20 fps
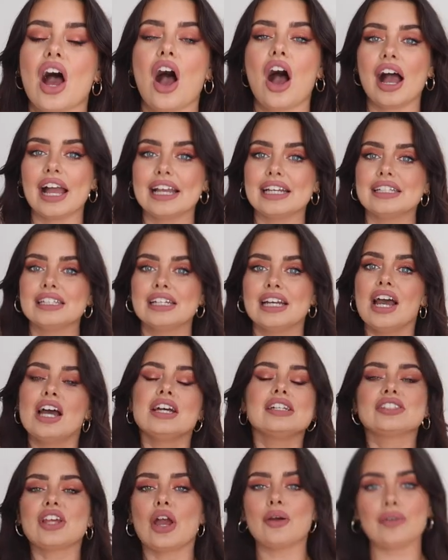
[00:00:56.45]
I
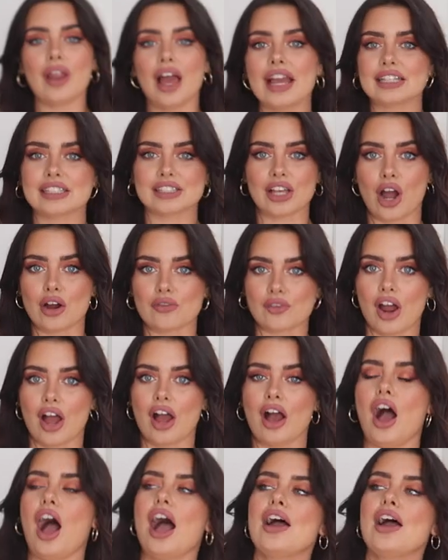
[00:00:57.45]
don't like Zara.